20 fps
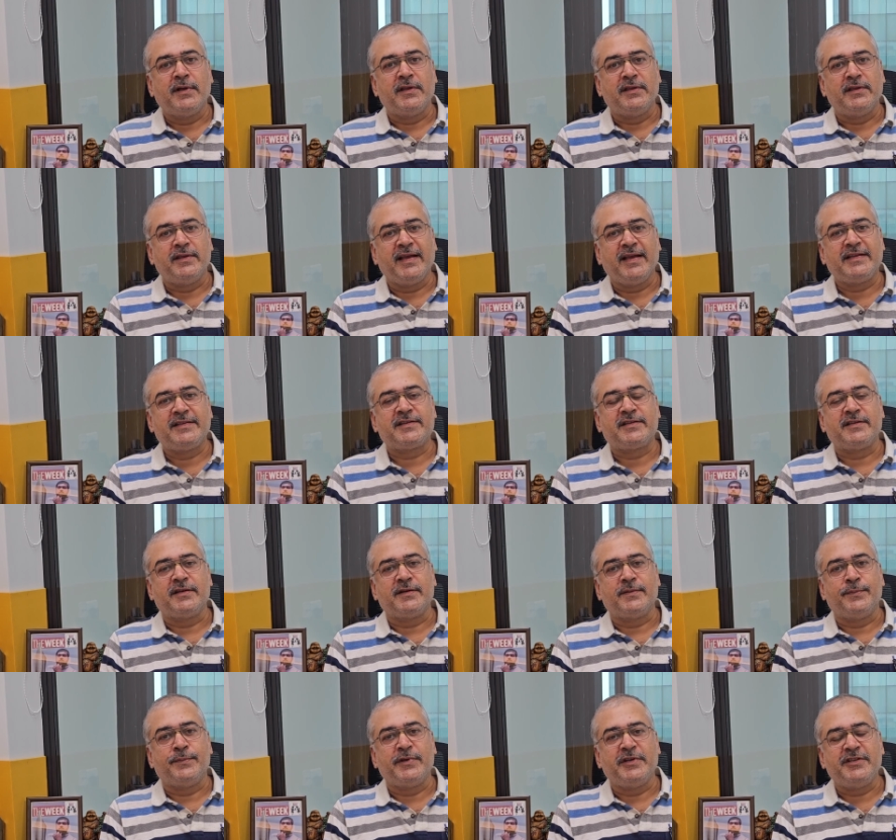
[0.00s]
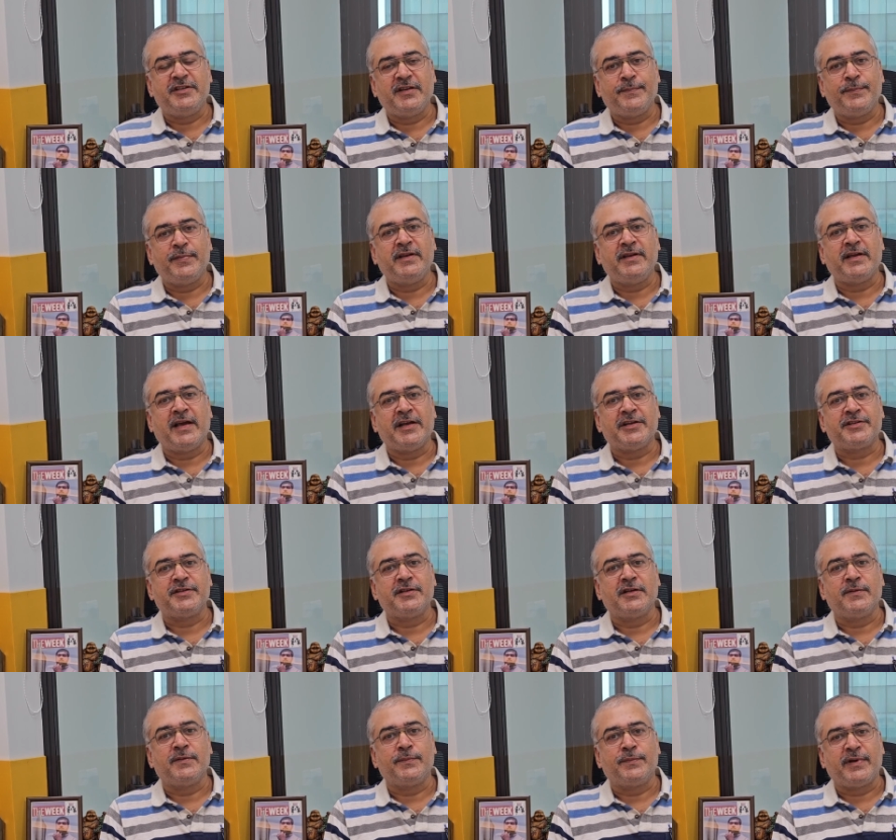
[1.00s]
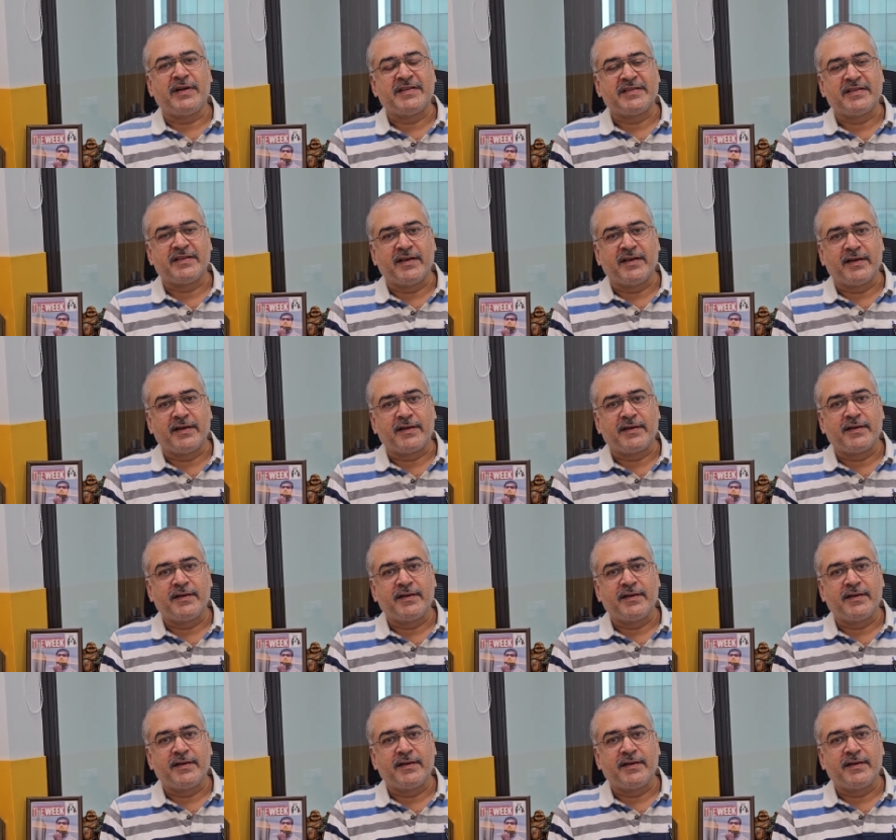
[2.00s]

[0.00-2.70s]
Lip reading: next BJP national president.